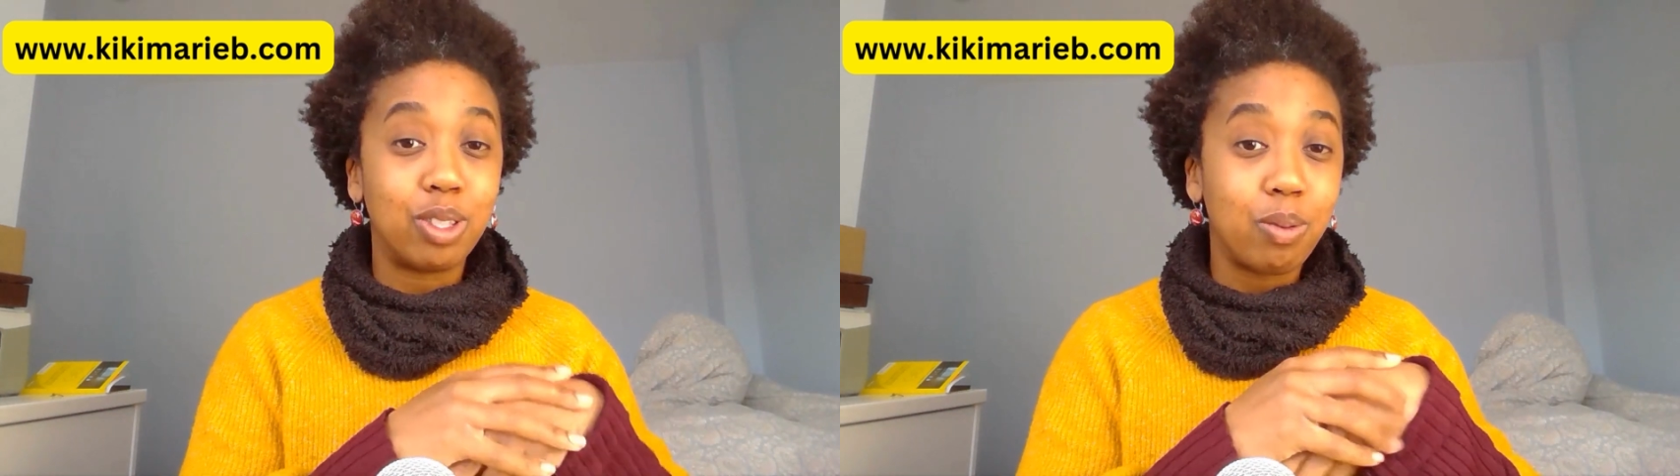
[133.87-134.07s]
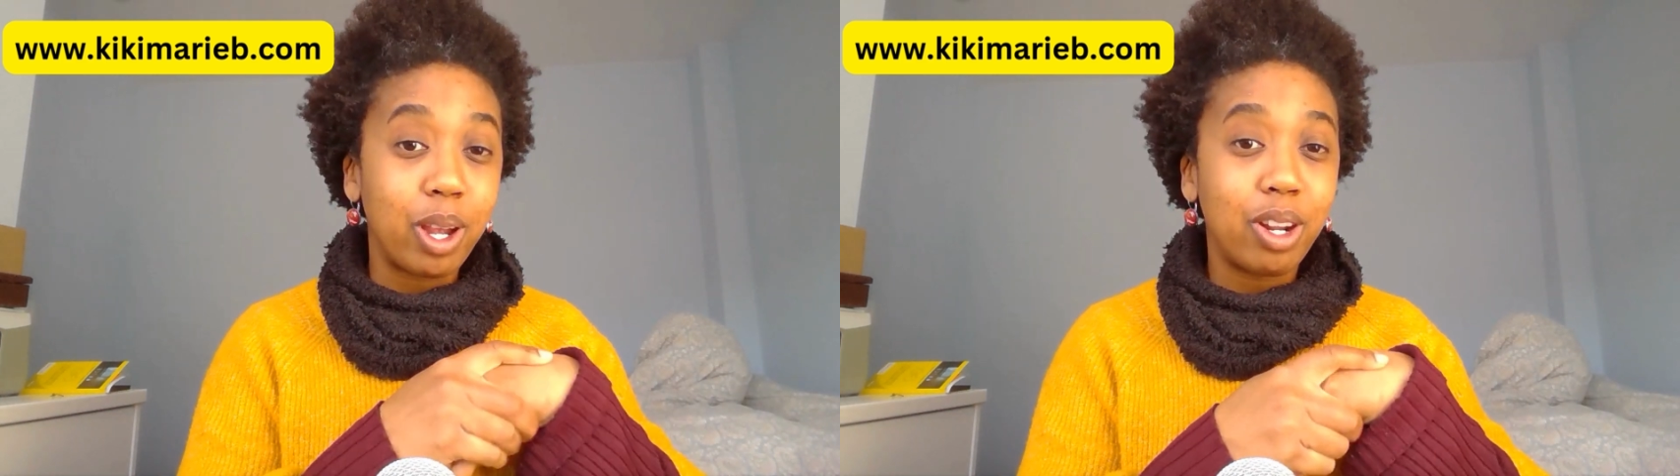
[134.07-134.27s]

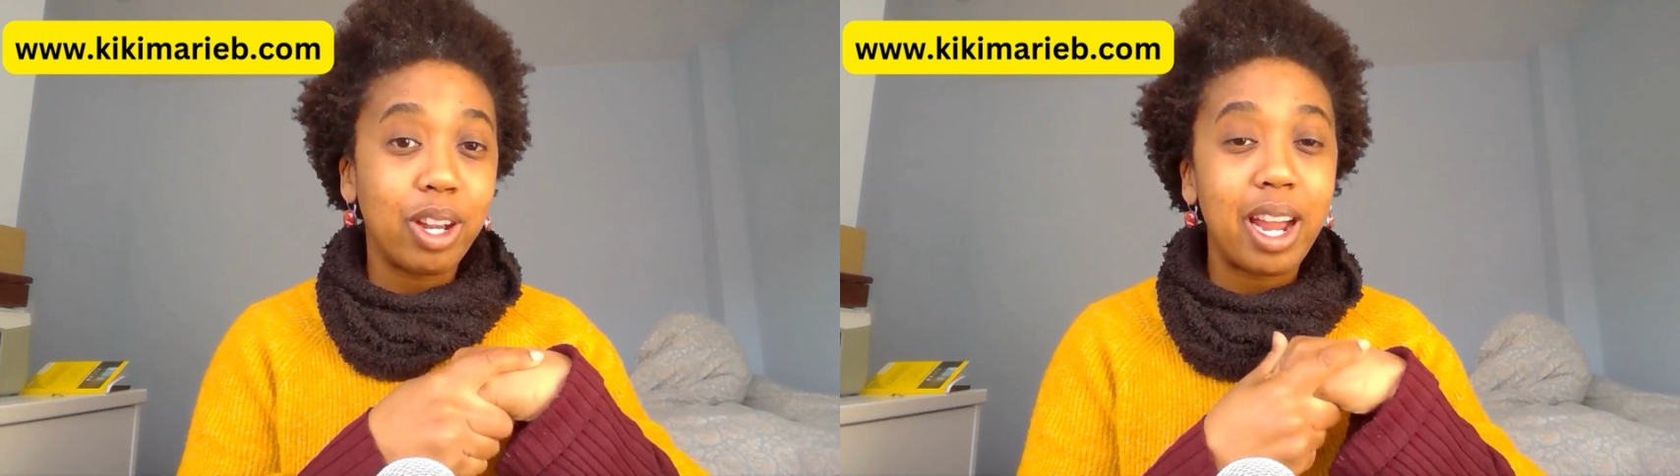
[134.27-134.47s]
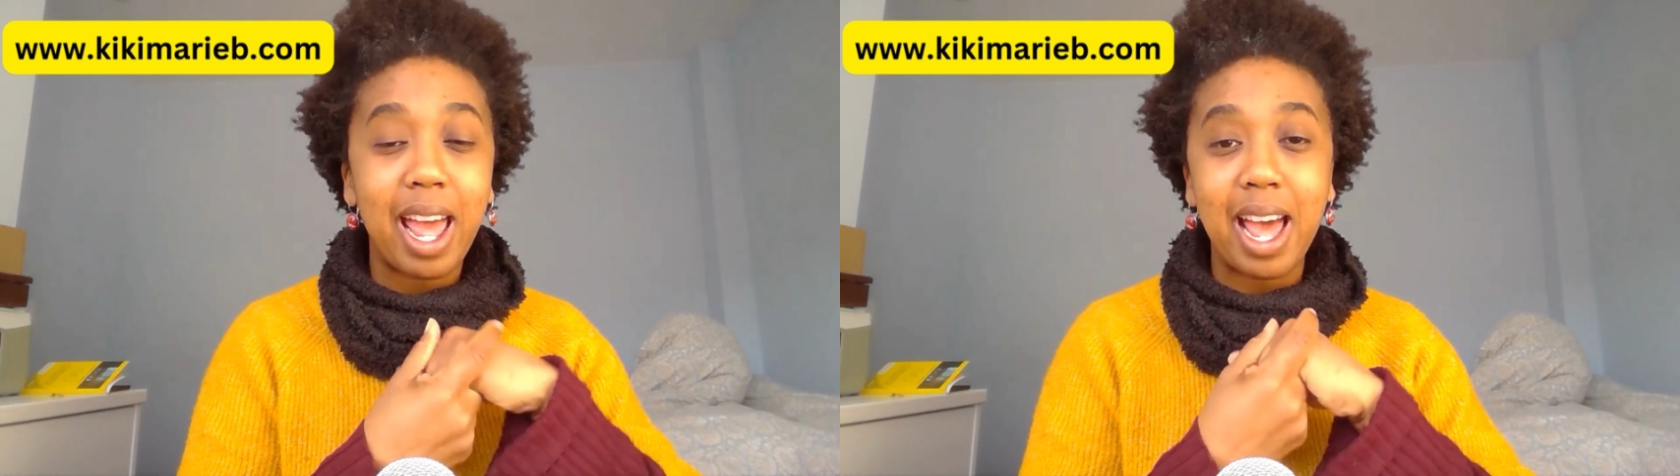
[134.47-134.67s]
writer
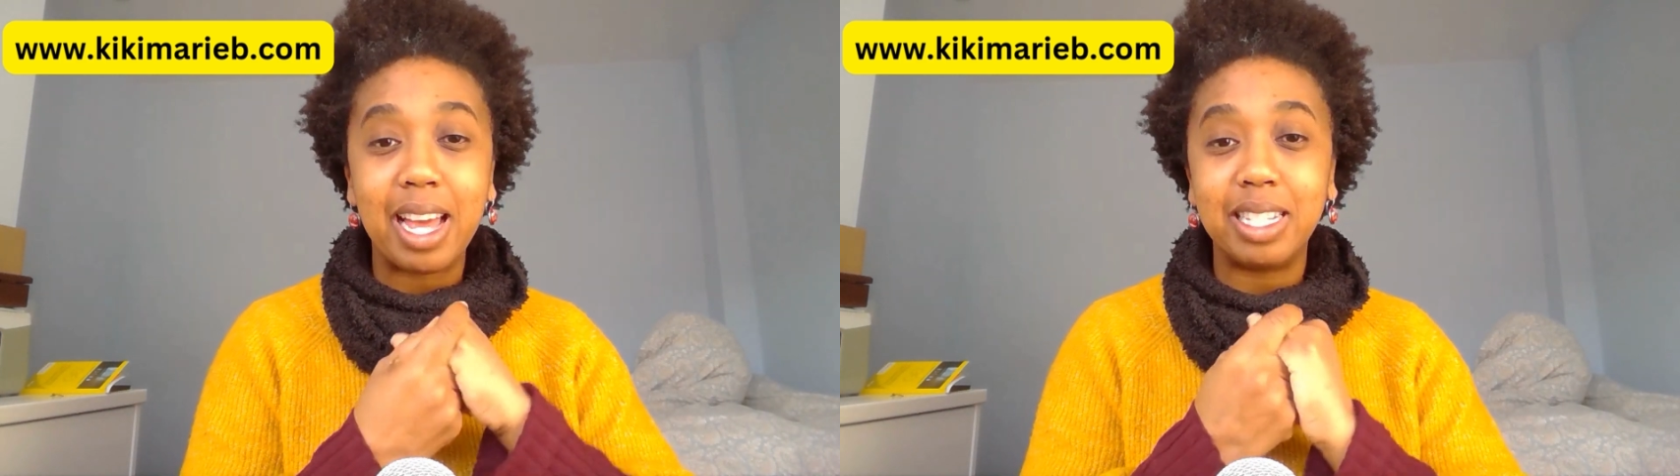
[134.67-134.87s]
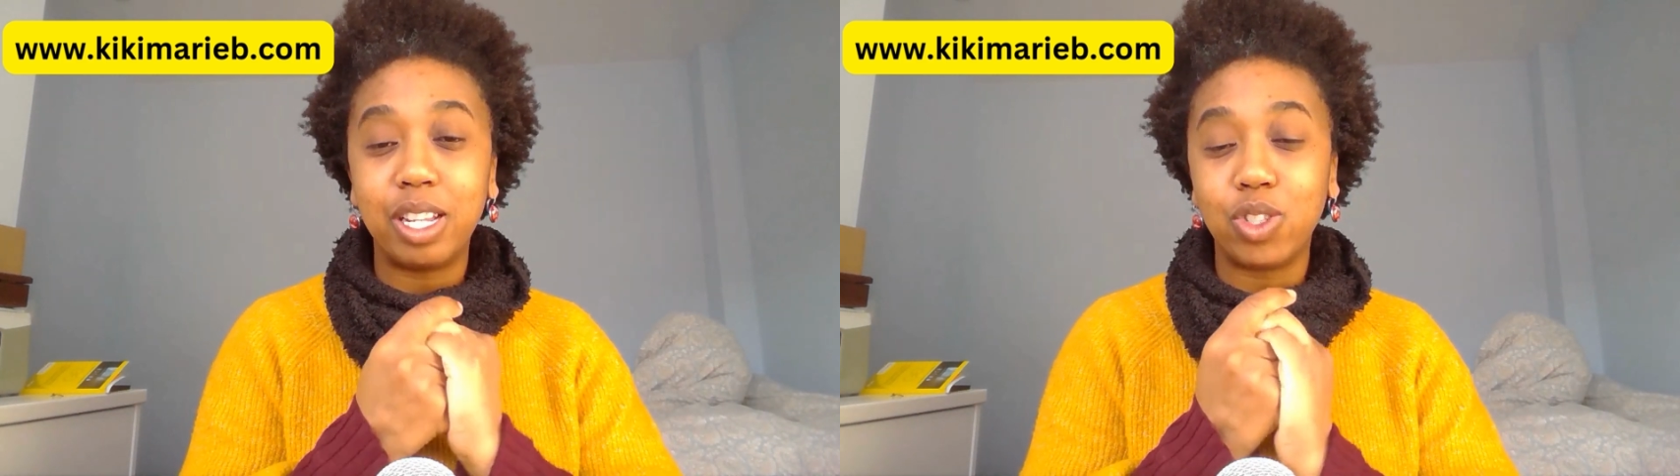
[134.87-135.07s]

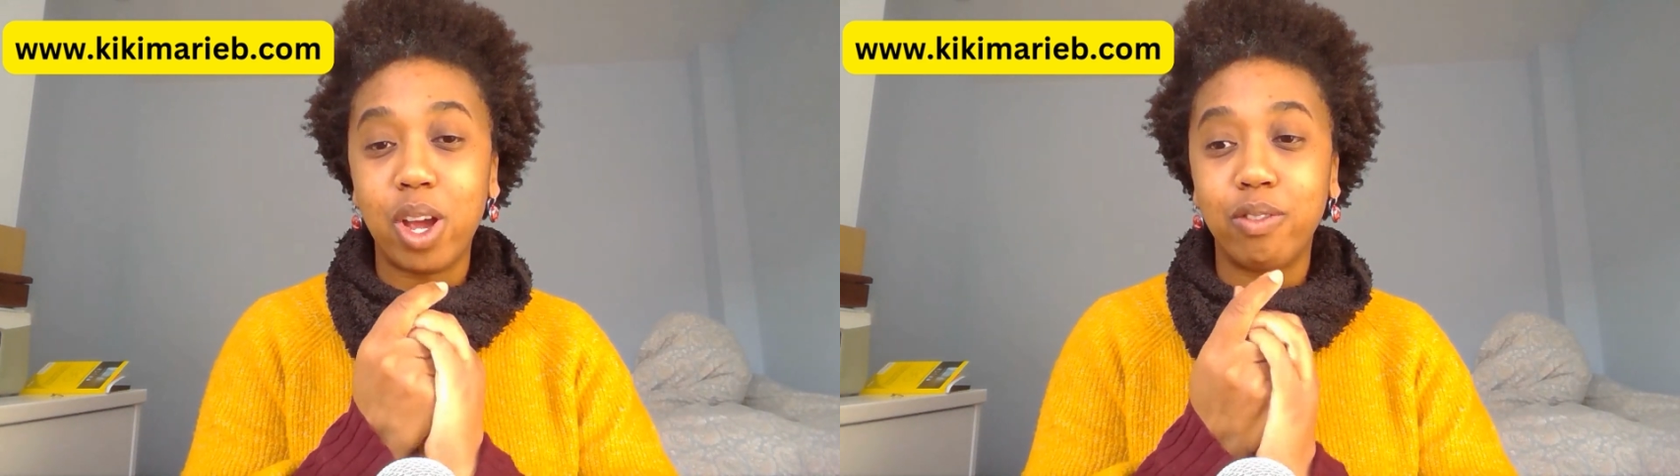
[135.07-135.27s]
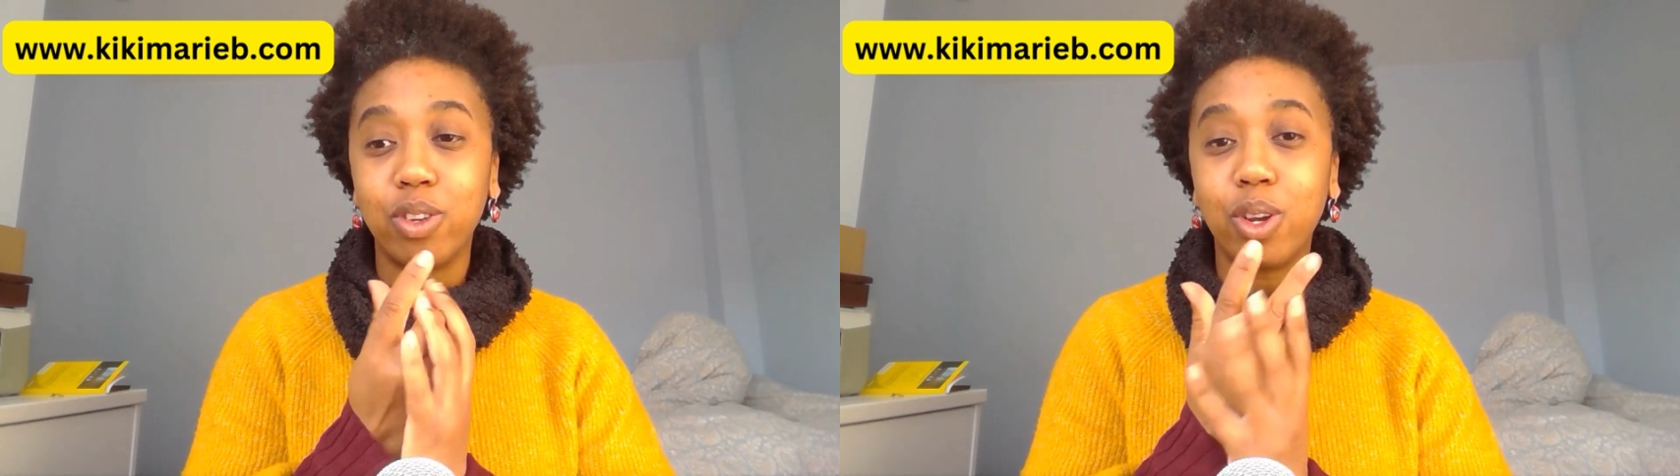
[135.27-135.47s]
and a
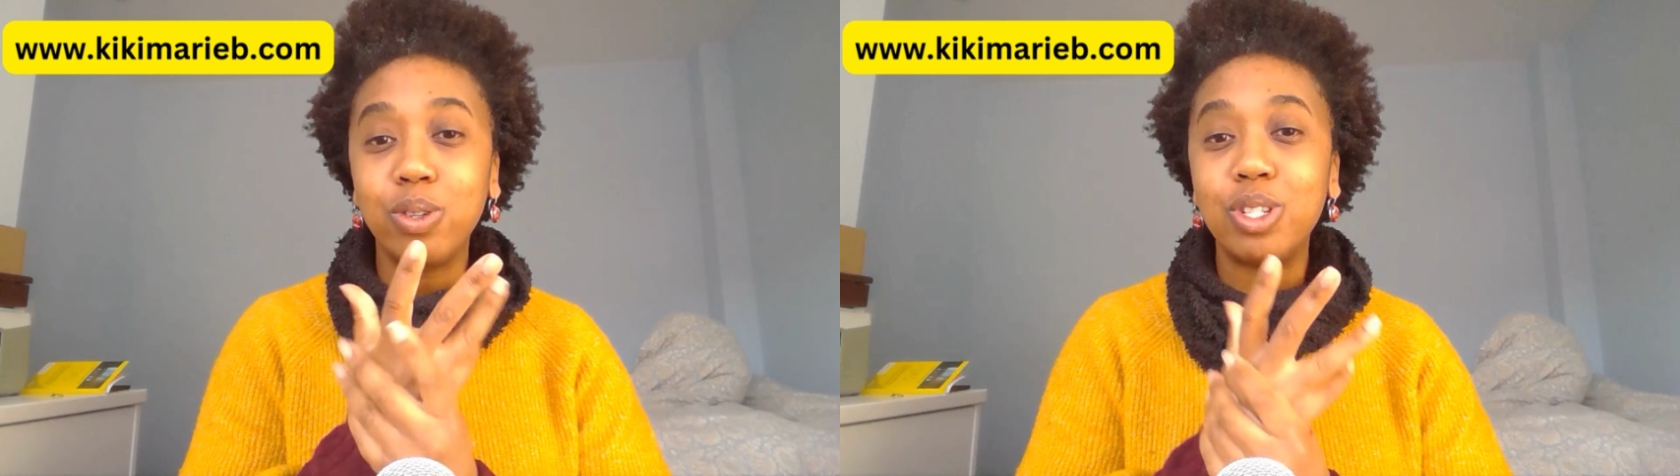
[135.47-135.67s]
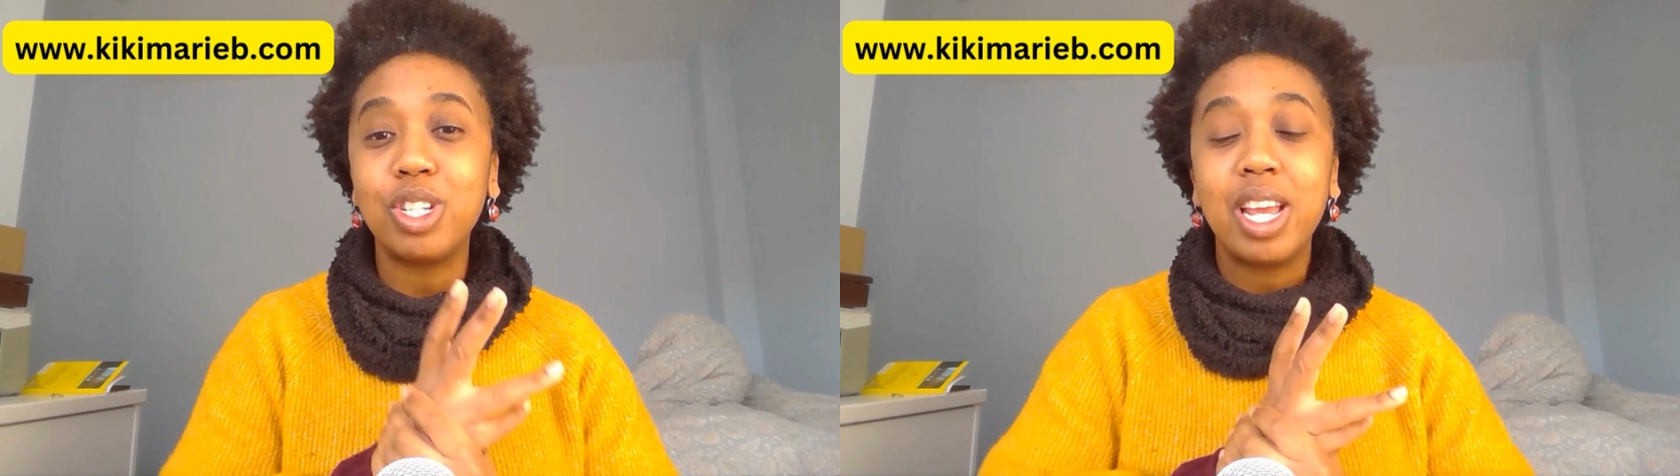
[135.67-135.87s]
travel coach.